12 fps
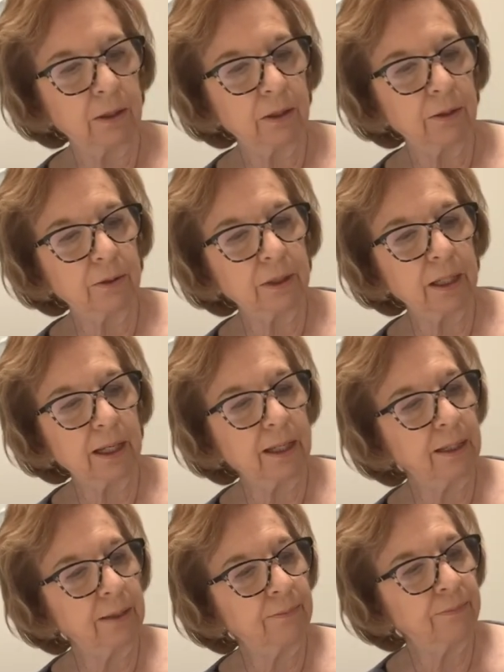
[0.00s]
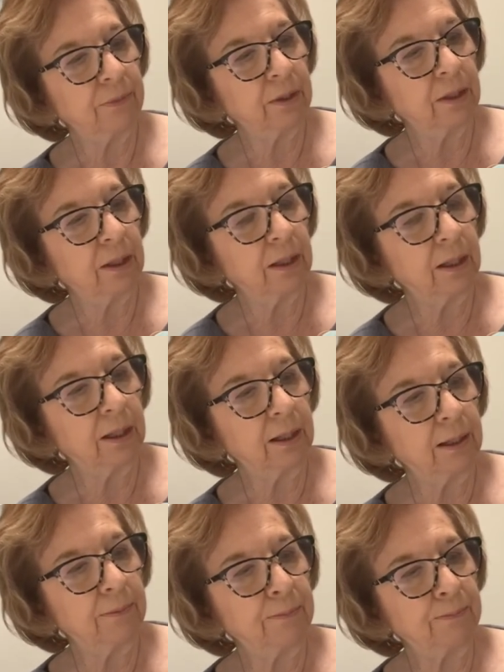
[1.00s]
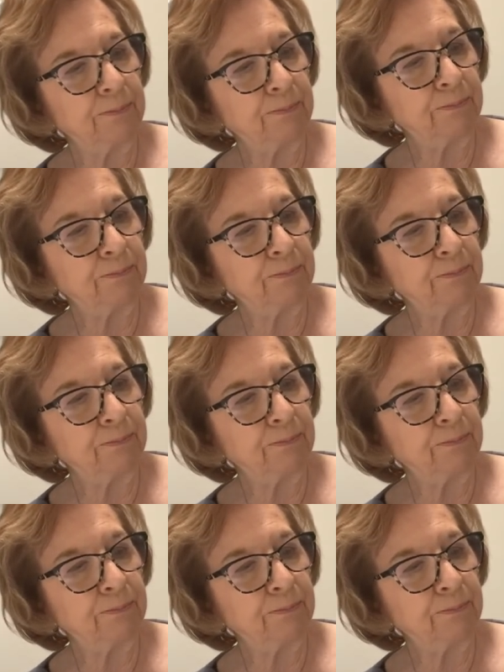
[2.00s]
Okay. Um,